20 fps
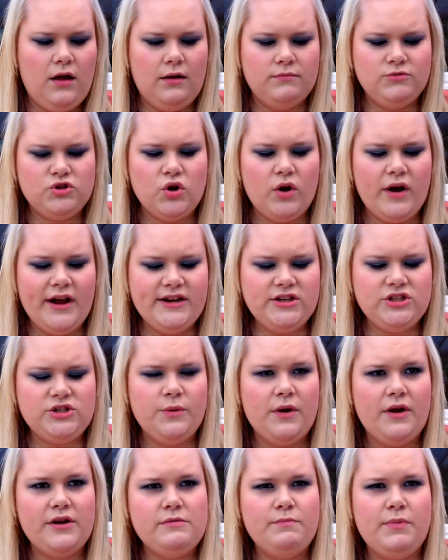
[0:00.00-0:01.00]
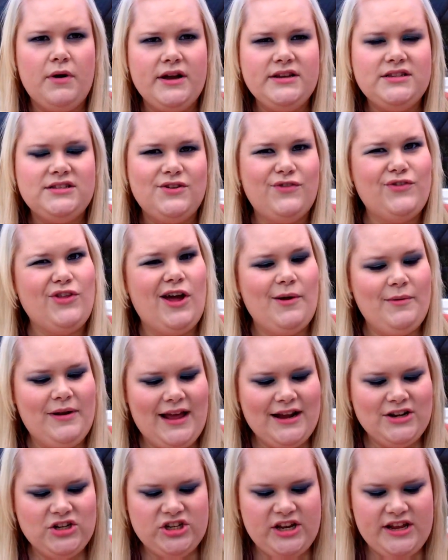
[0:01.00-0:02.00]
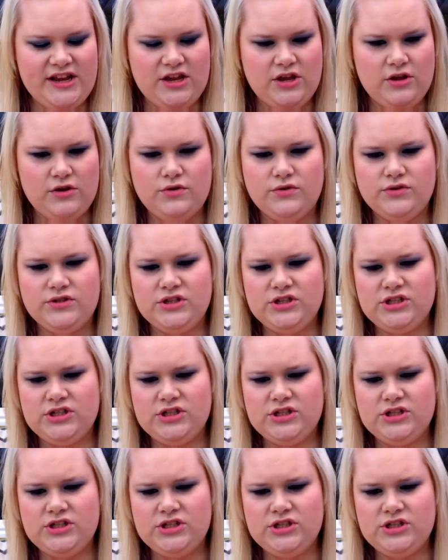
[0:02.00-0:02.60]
I'm trying to only buy stuff that I will actually use.